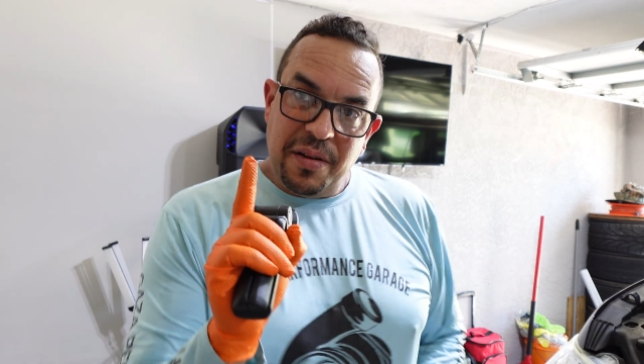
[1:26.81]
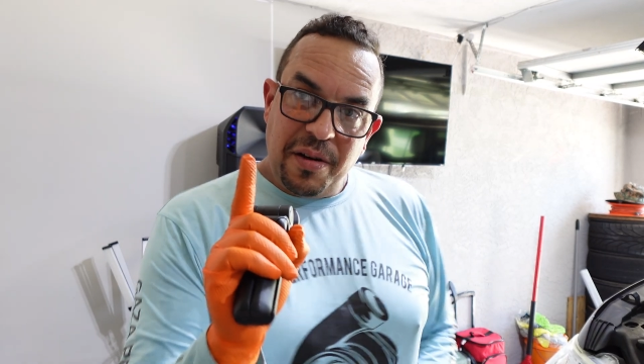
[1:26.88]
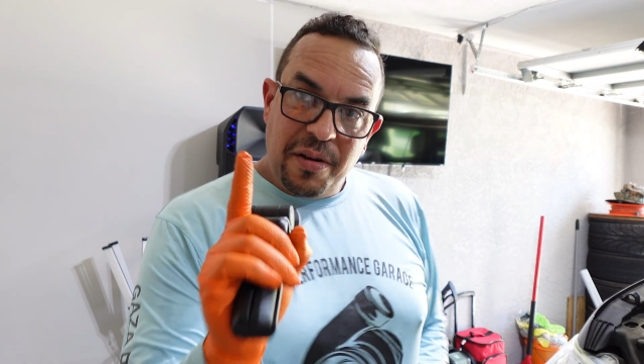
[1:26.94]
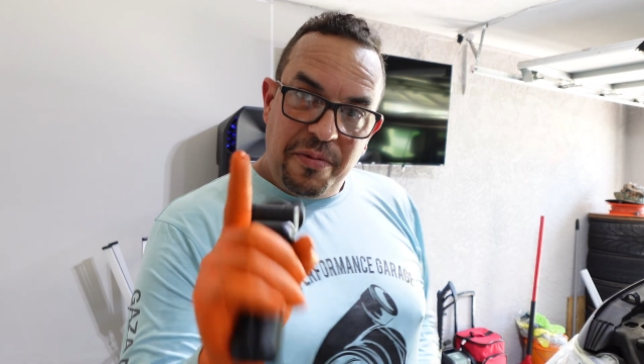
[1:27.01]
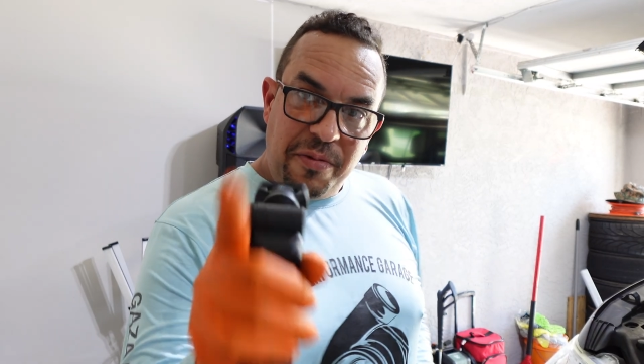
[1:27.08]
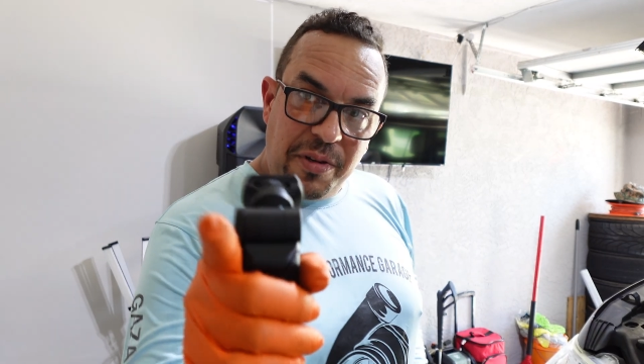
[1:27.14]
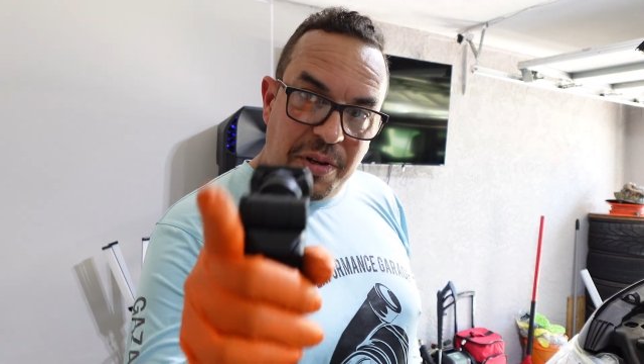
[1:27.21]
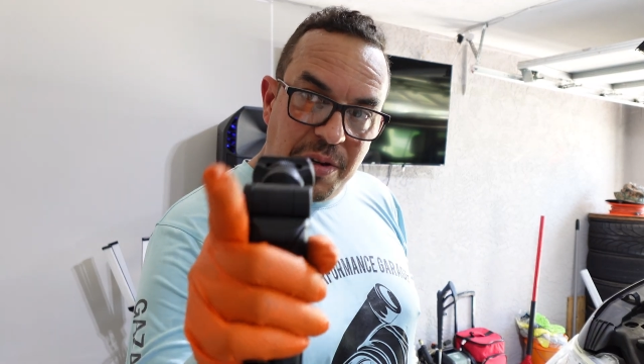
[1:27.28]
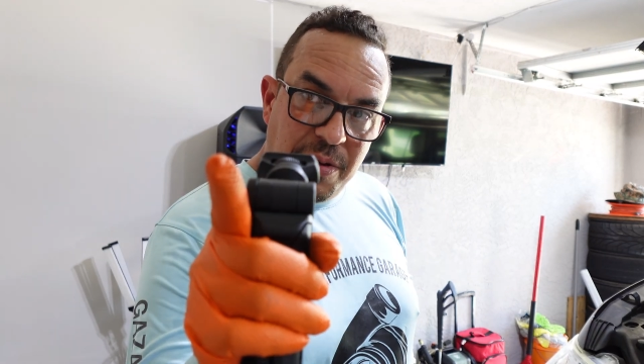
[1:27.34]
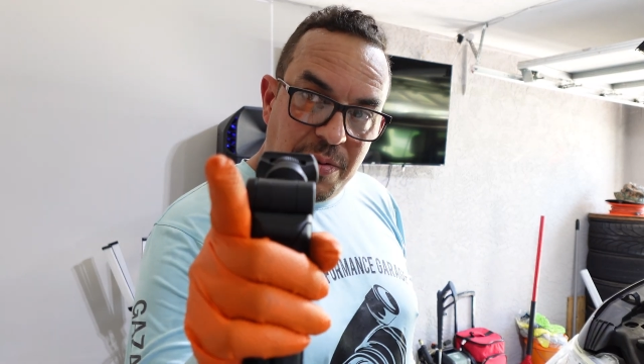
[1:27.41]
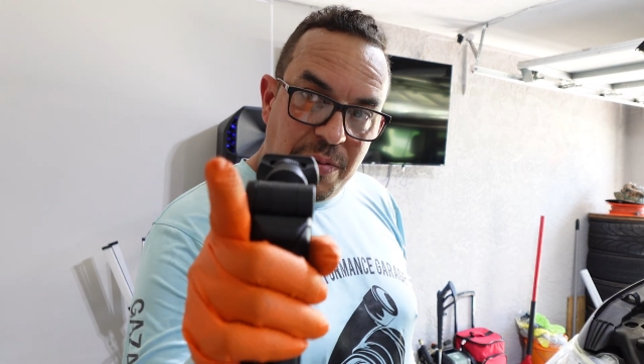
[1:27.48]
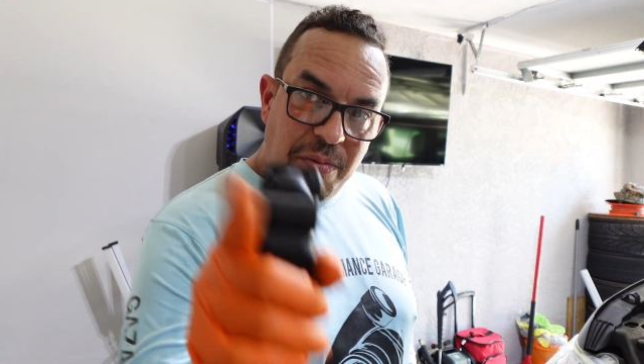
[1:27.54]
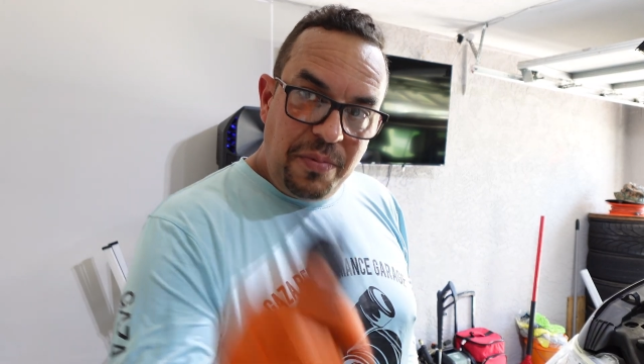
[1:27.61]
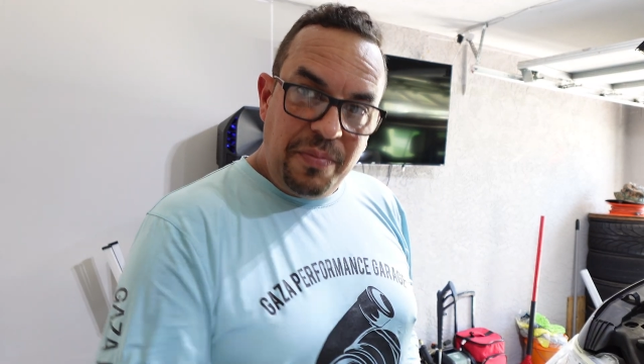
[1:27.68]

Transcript: of you.